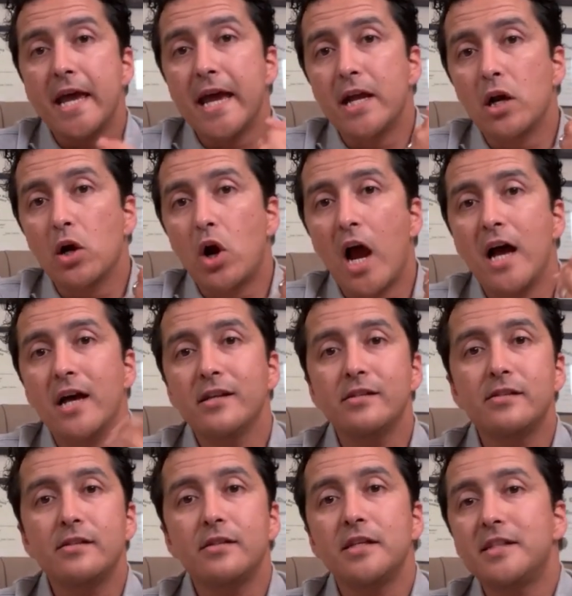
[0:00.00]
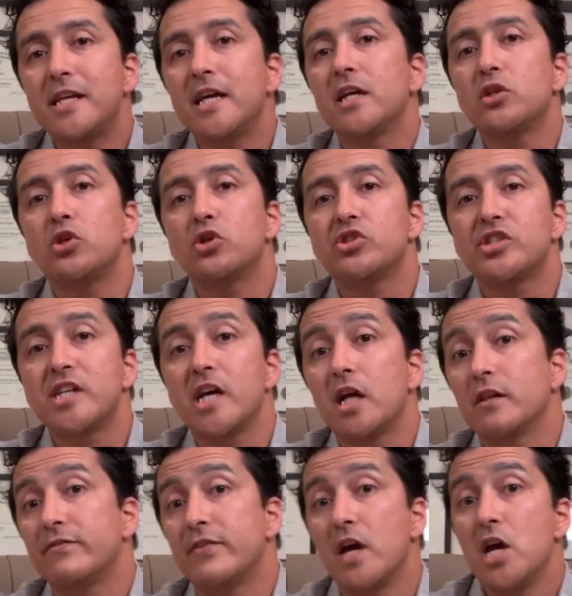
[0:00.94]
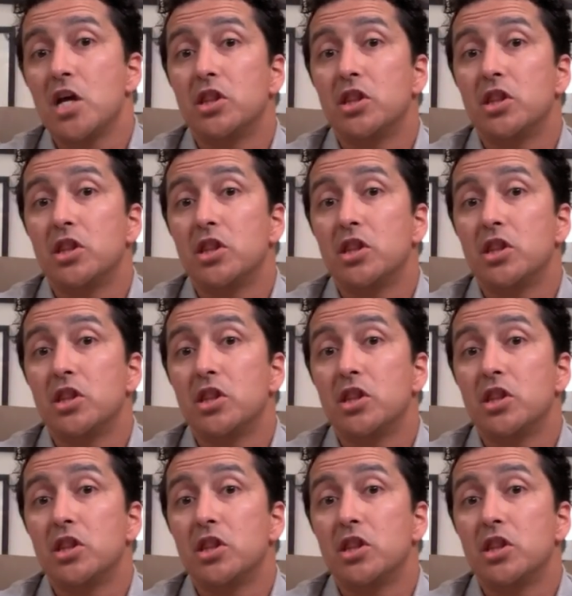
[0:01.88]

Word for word: And constantly tell yourself